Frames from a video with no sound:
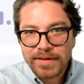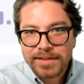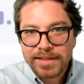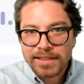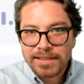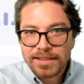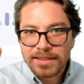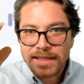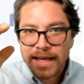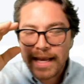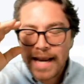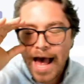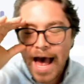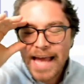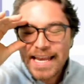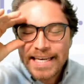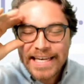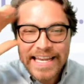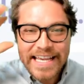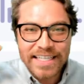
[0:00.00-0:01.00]
is insane
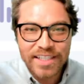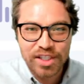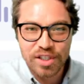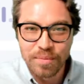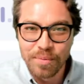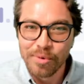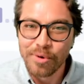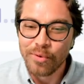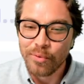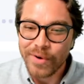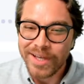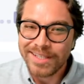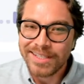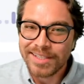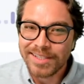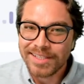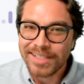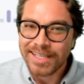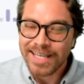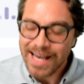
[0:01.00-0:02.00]
i need some more
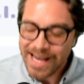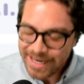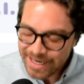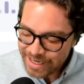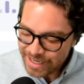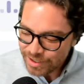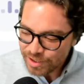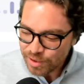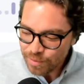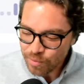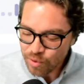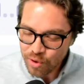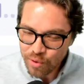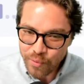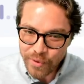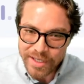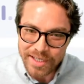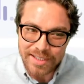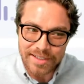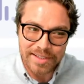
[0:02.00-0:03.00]
witnessing i need some more
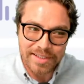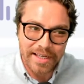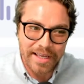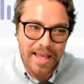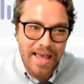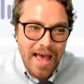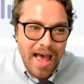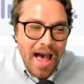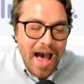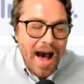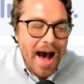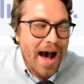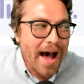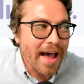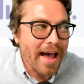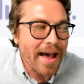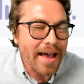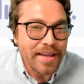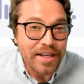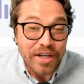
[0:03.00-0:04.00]
witnessing
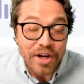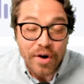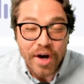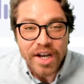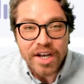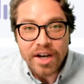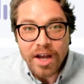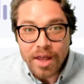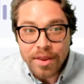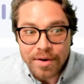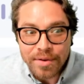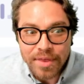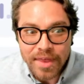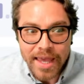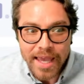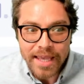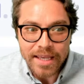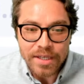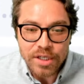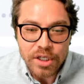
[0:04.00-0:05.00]
i you know another
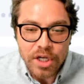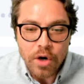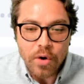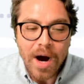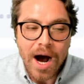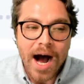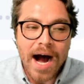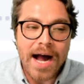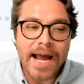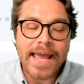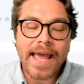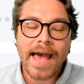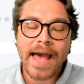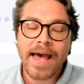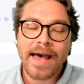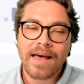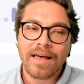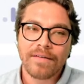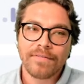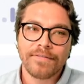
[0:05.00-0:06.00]
thing you know i
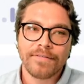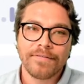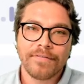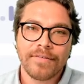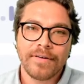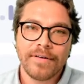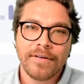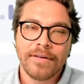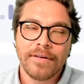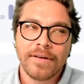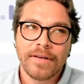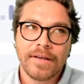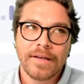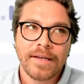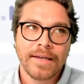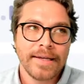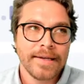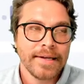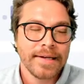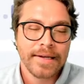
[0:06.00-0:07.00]
have
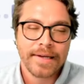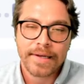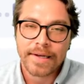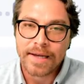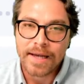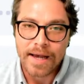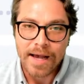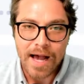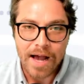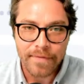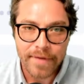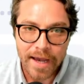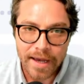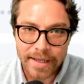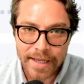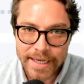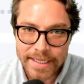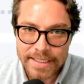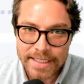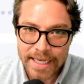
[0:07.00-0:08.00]
i've
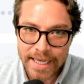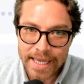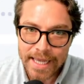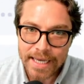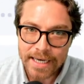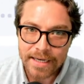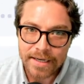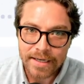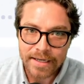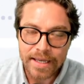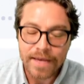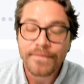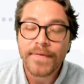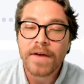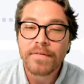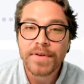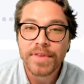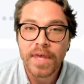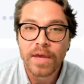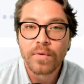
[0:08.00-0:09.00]
got like 10 if
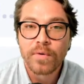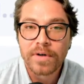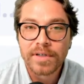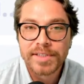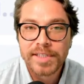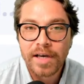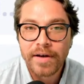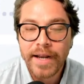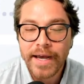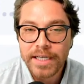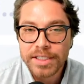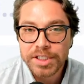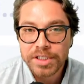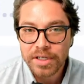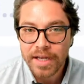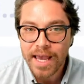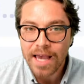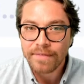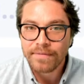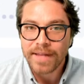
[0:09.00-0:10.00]
everything works out i
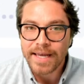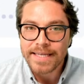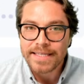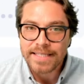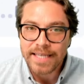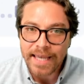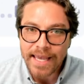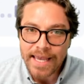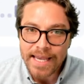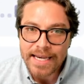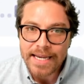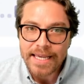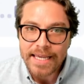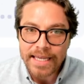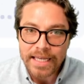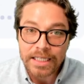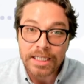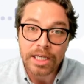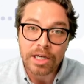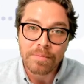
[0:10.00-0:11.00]
should have like 10
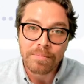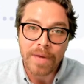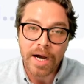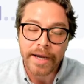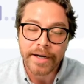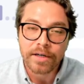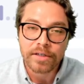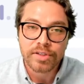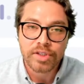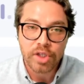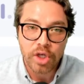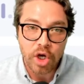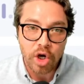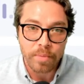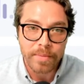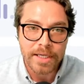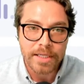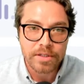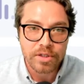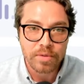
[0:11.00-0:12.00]
helium miners
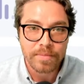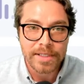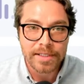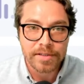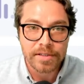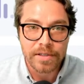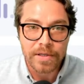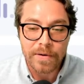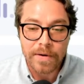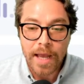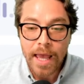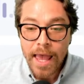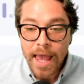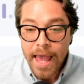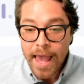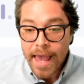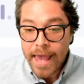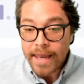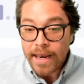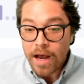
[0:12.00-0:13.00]
coming to me soon
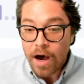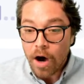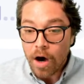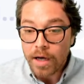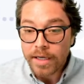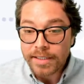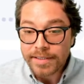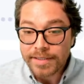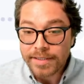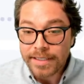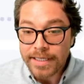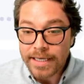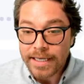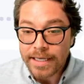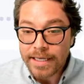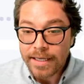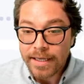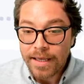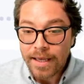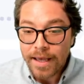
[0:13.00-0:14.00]
and
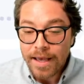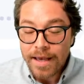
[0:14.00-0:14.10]
honestly